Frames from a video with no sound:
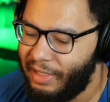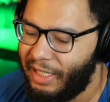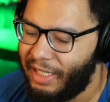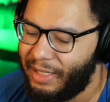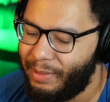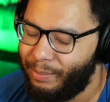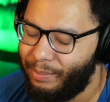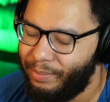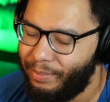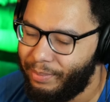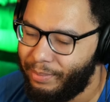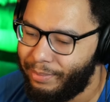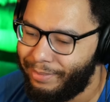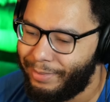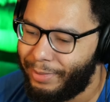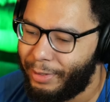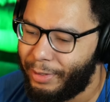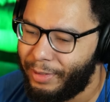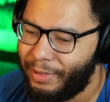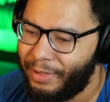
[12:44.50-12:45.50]
Um,
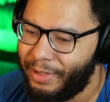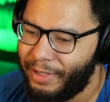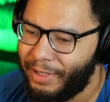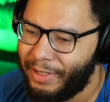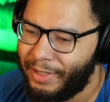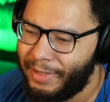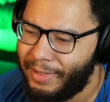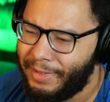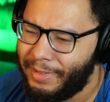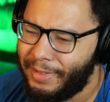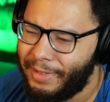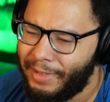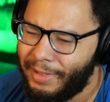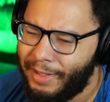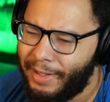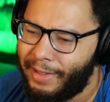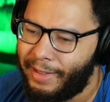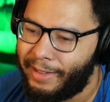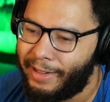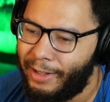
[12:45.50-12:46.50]
poor.
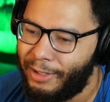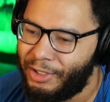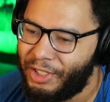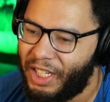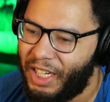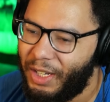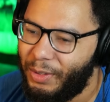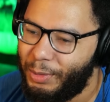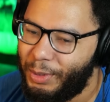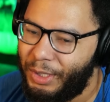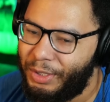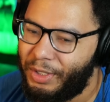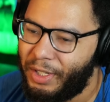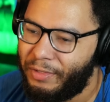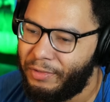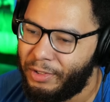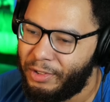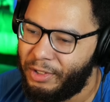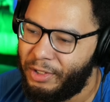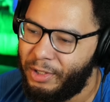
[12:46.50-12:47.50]
I like how Johnny was just
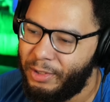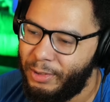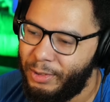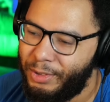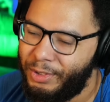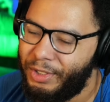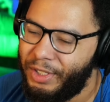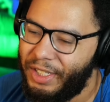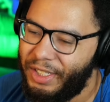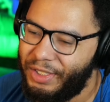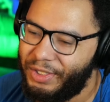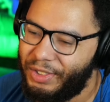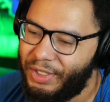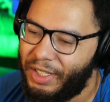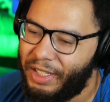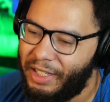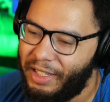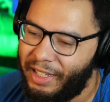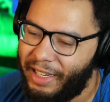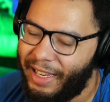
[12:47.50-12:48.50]
there for two scenes,
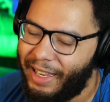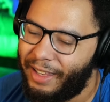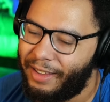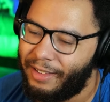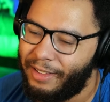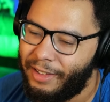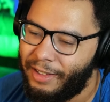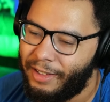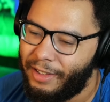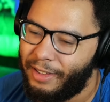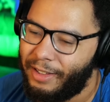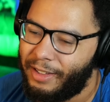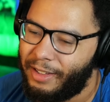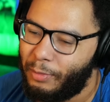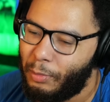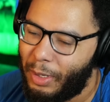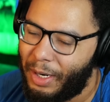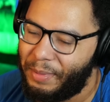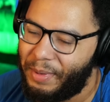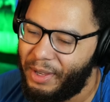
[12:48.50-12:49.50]
and he got
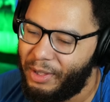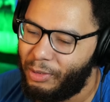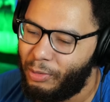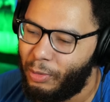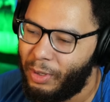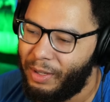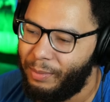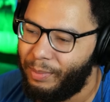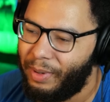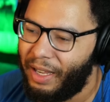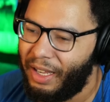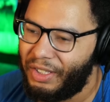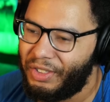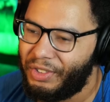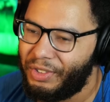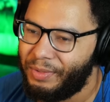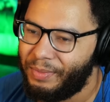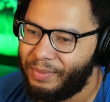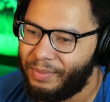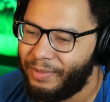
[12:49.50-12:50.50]
wound up getting 20
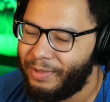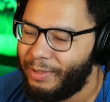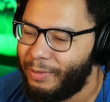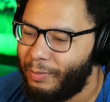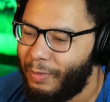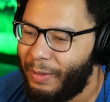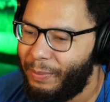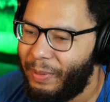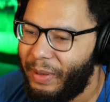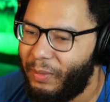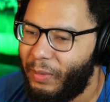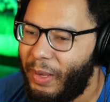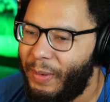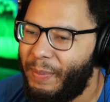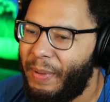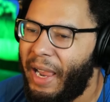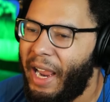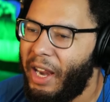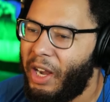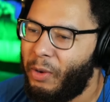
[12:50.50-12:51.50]
bucks. We,
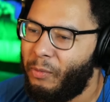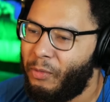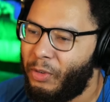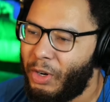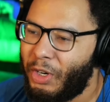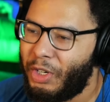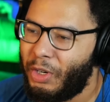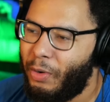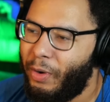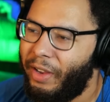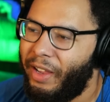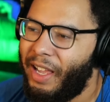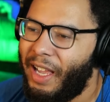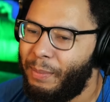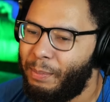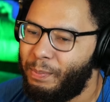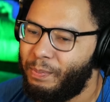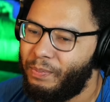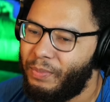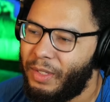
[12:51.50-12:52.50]
we paid him for showing
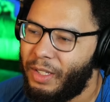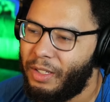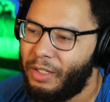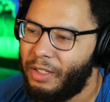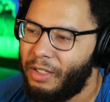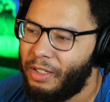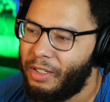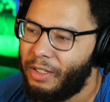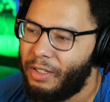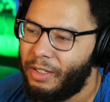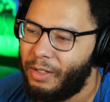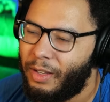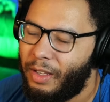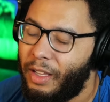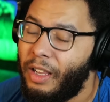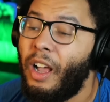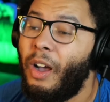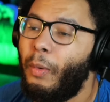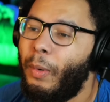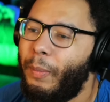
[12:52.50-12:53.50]
up.
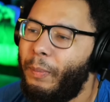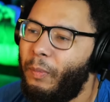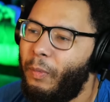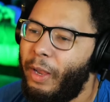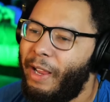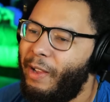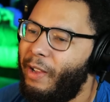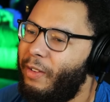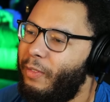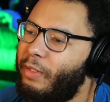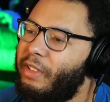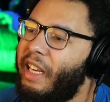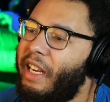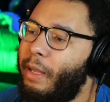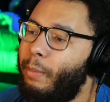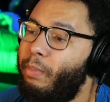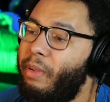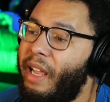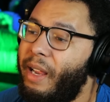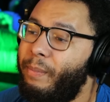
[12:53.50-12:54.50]
Uh, we, we, we
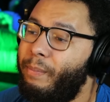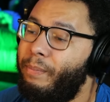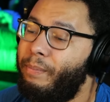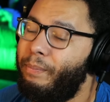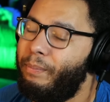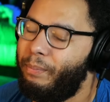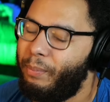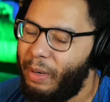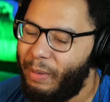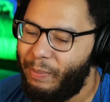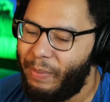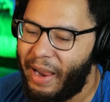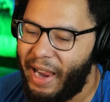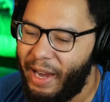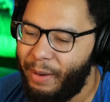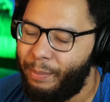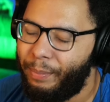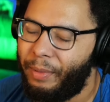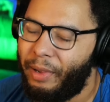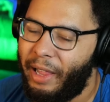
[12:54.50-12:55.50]
a pay, we
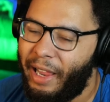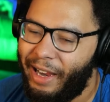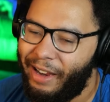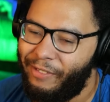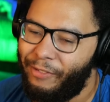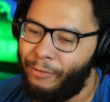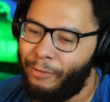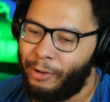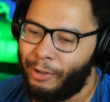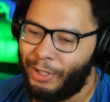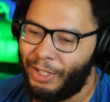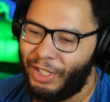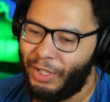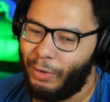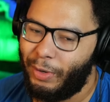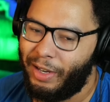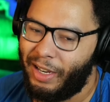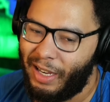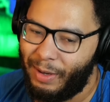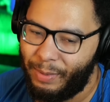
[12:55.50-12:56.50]
paid Plank for
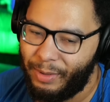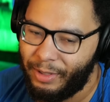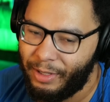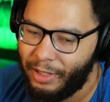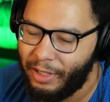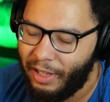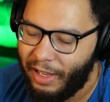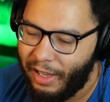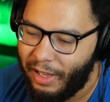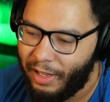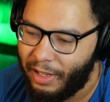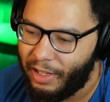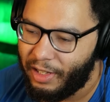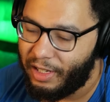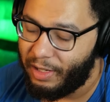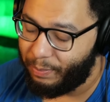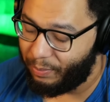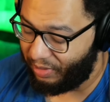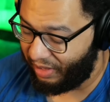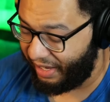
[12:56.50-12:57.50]
showing up.
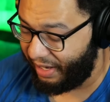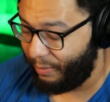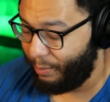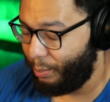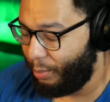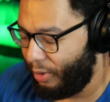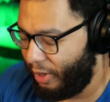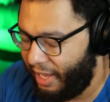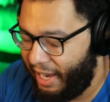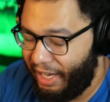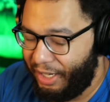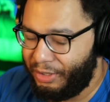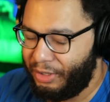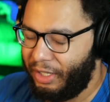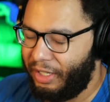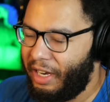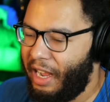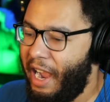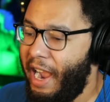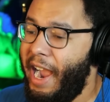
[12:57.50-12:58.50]
Pl-
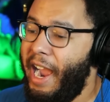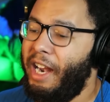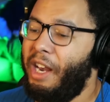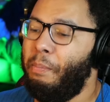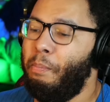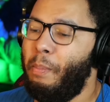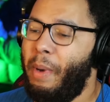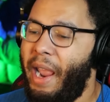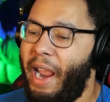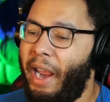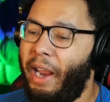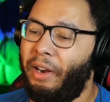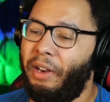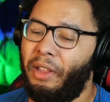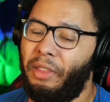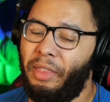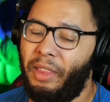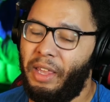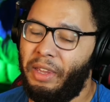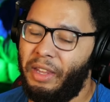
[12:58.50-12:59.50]
Plank's in high demand
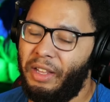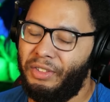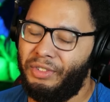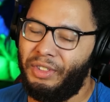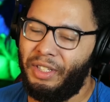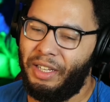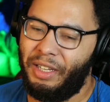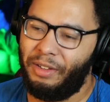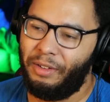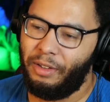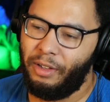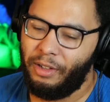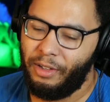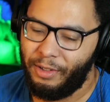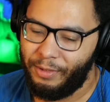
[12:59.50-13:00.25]
in, in this thing.